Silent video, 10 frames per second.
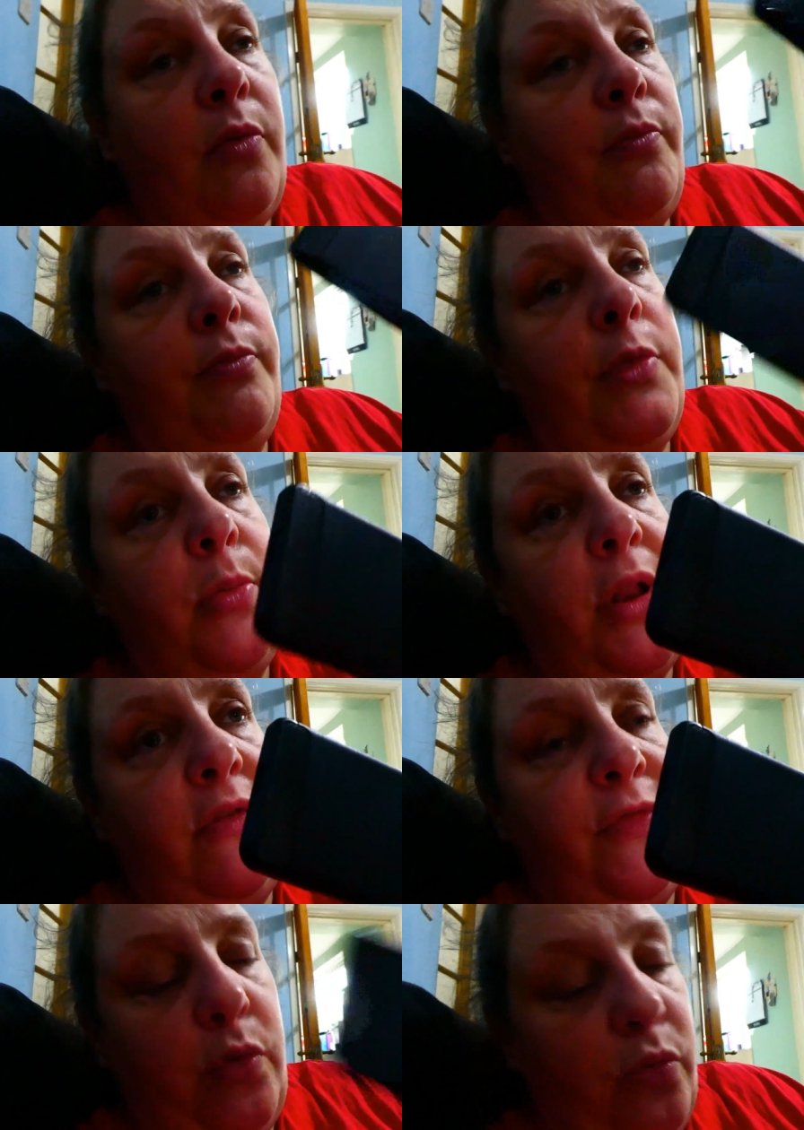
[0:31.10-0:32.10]
mobile
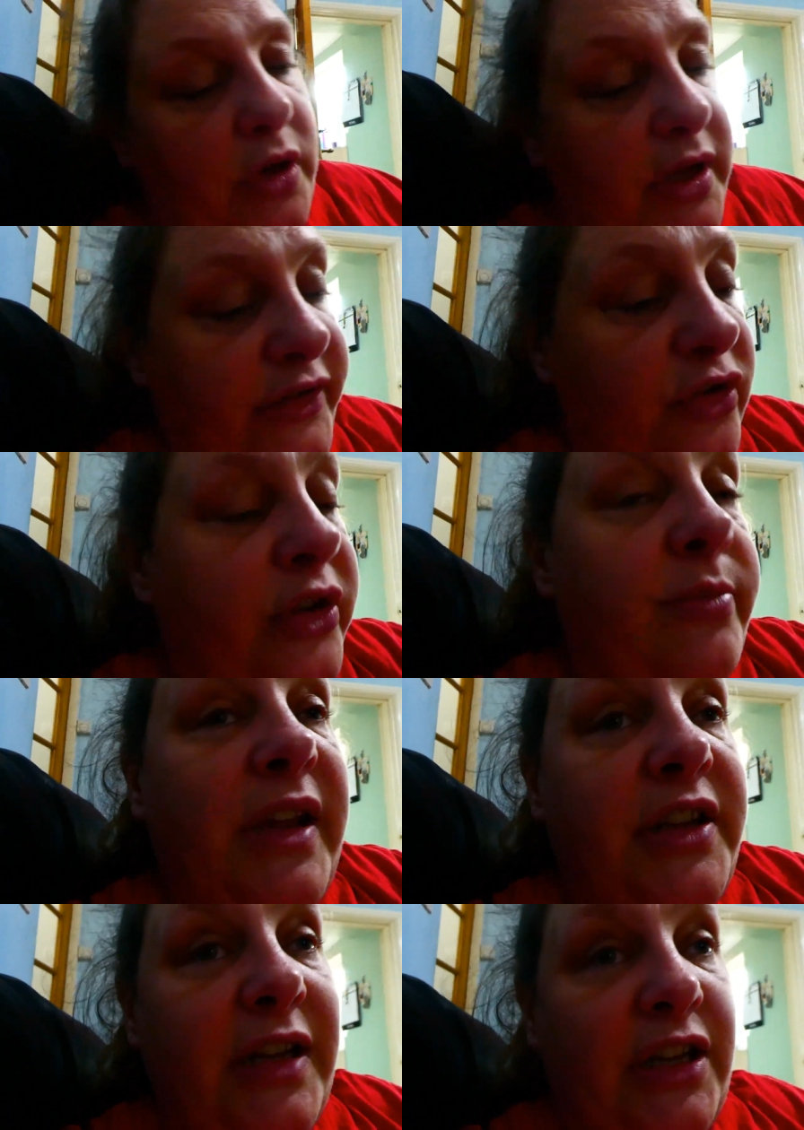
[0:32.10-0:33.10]
phone. It's not a
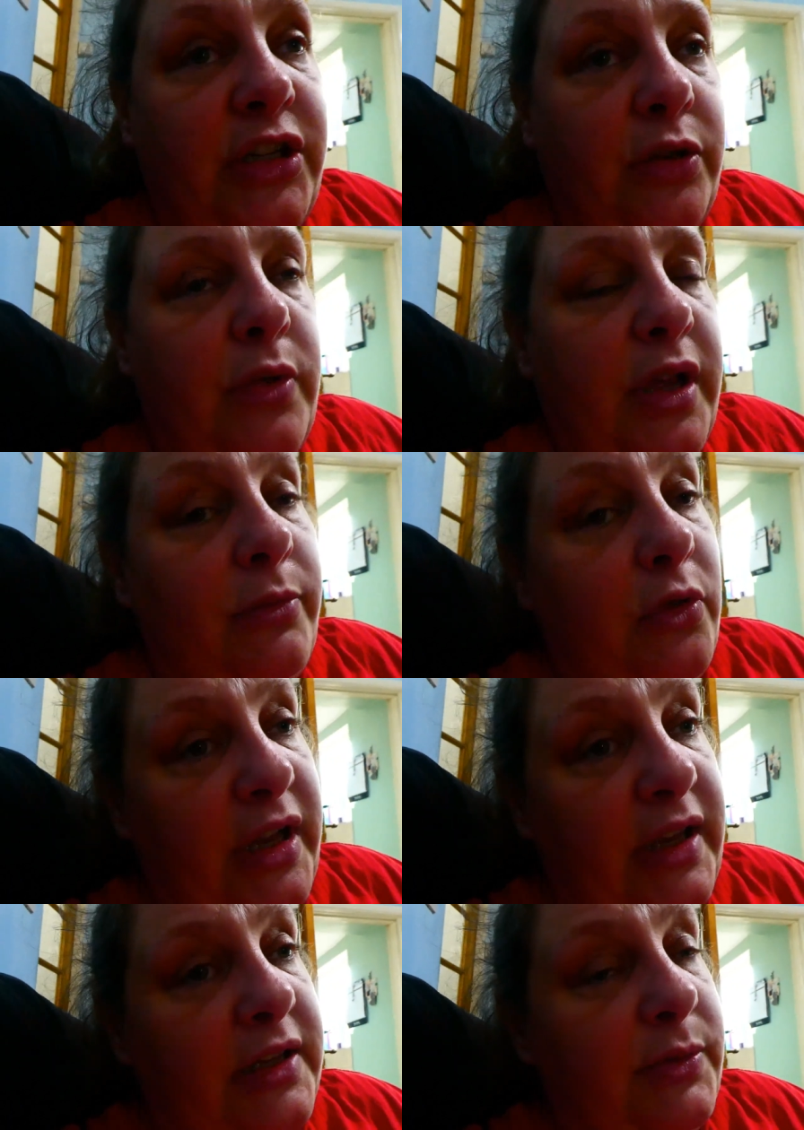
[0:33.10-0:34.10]
major issue. I'm not
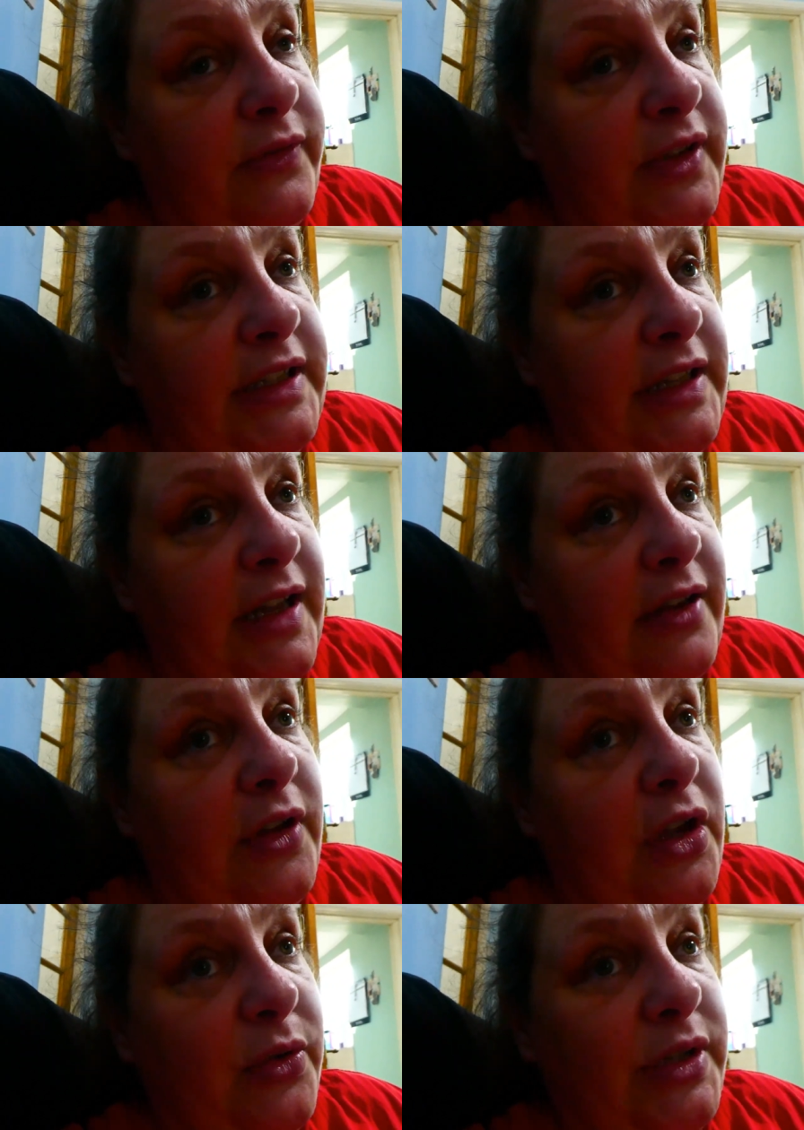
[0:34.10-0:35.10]
getting this one fixed again. If
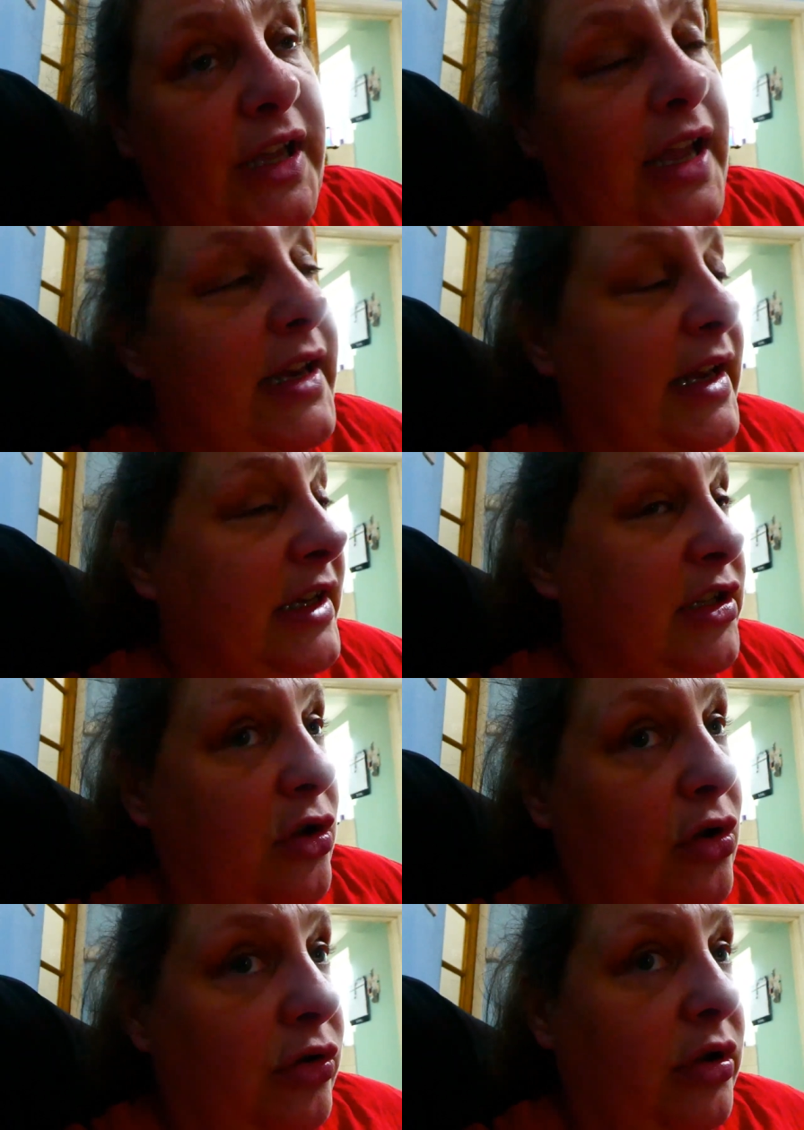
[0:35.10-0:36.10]
it goes again, it's
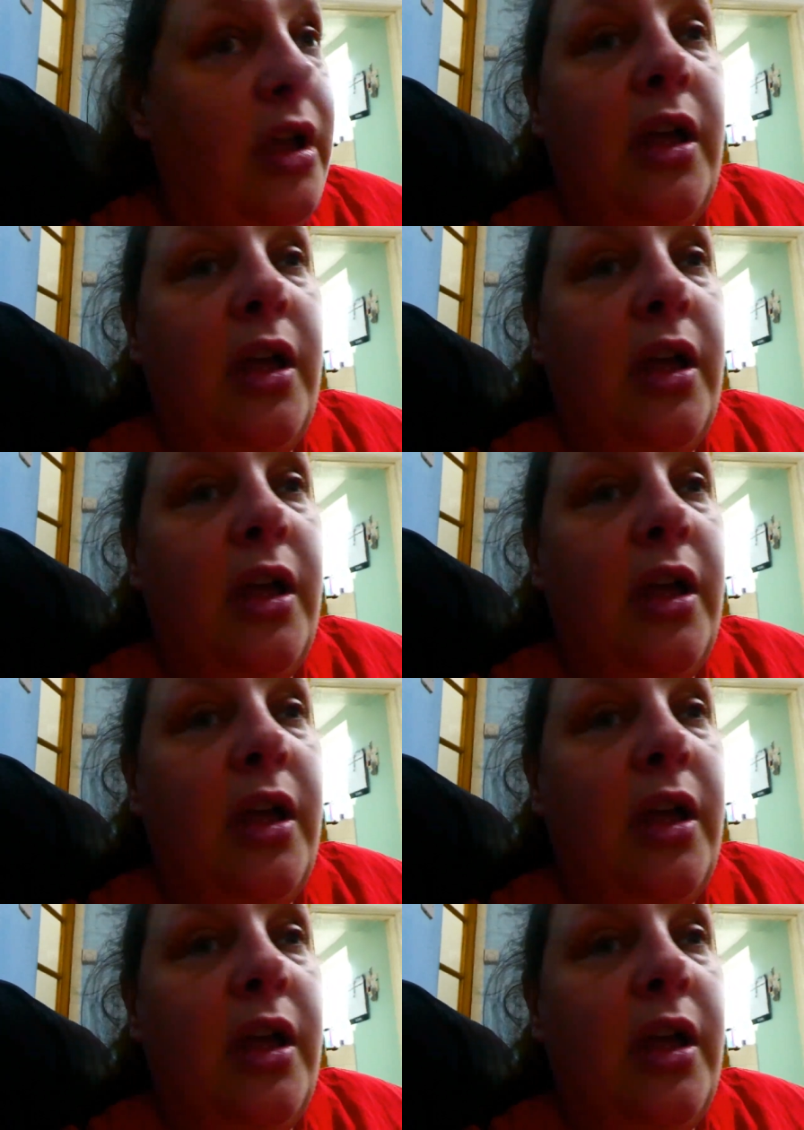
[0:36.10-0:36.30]
gone.